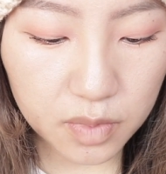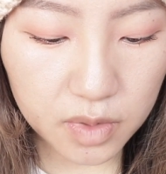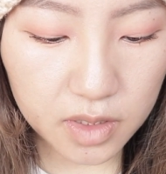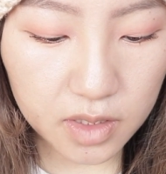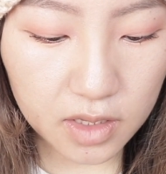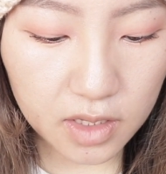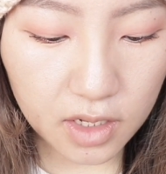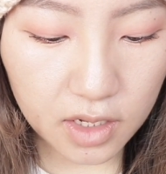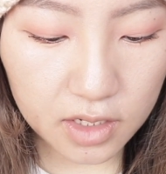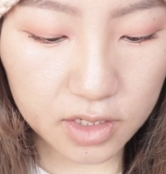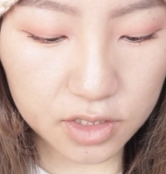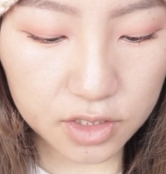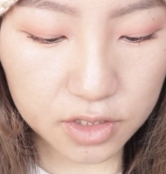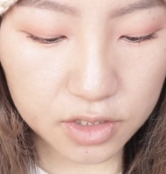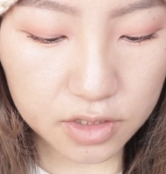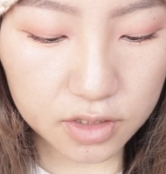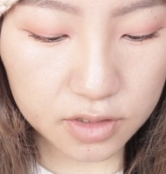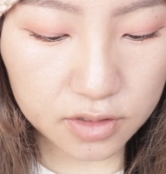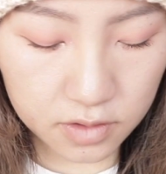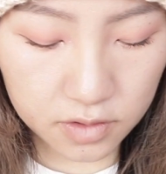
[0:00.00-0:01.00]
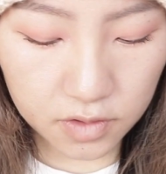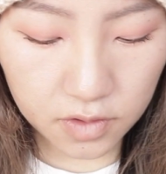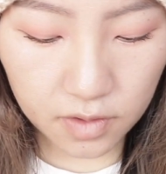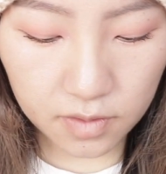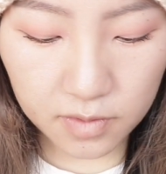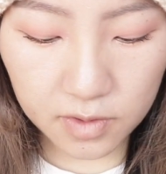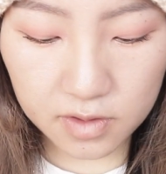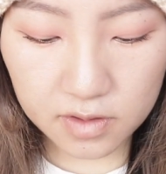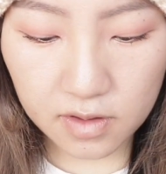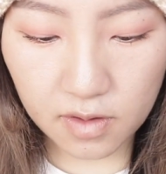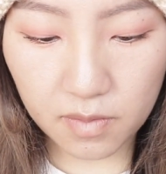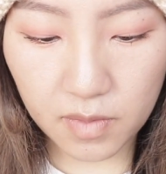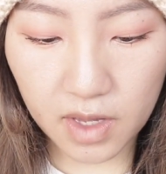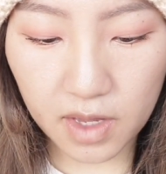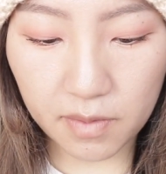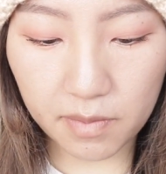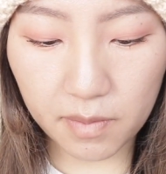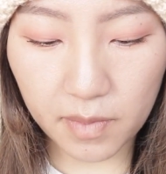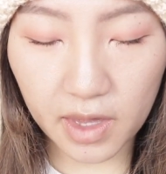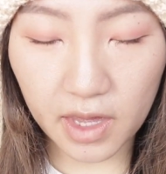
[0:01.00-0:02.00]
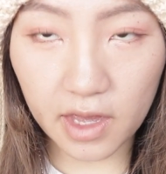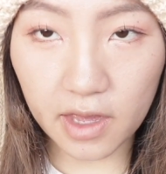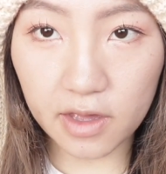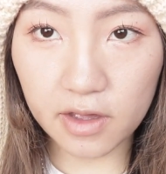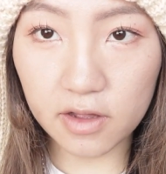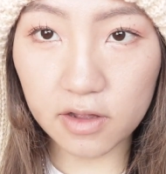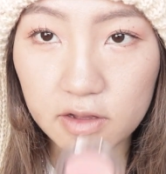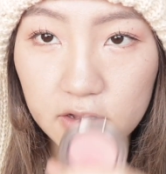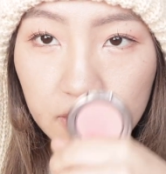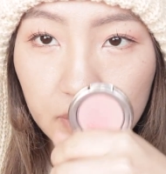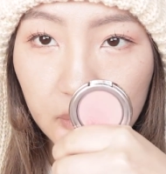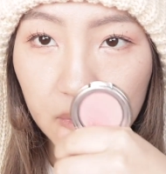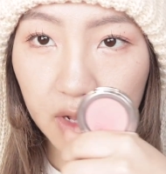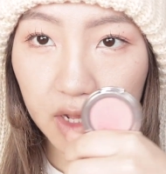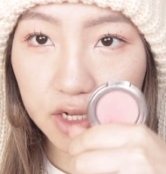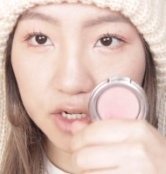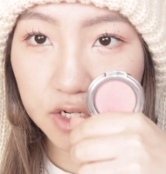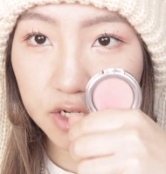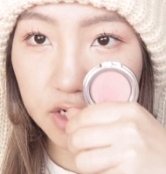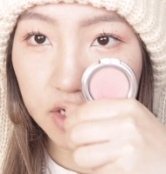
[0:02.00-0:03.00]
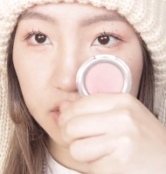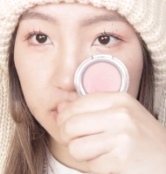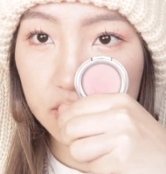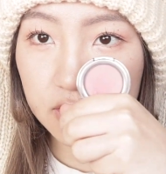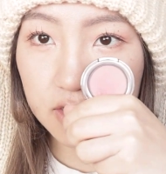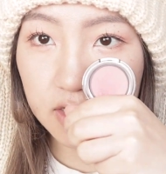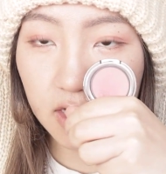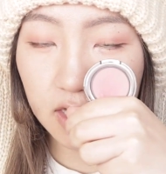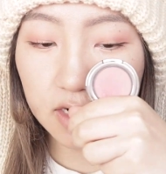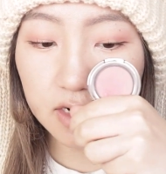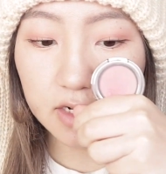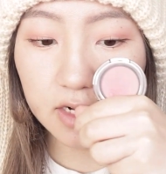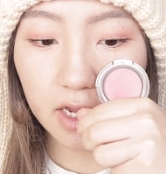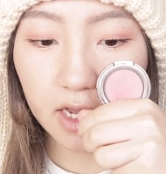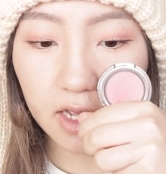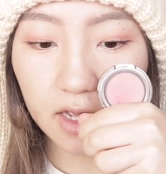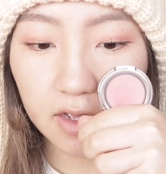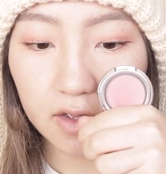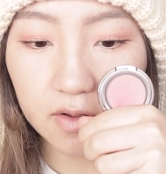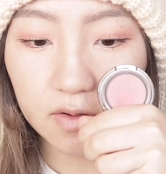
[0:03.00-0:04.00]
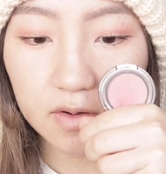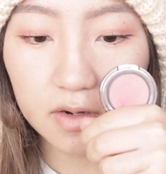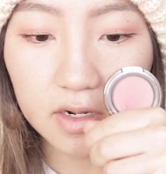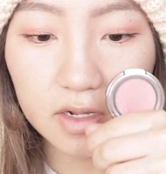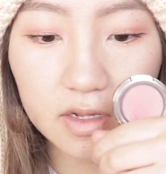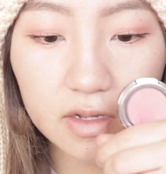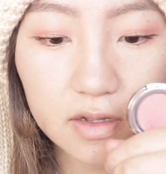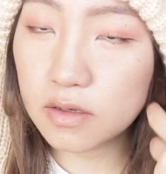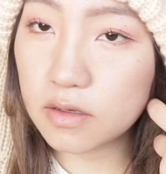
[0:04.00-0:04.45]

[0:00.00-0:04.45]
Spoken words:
blush. So I'm using my Male blush in Sundown.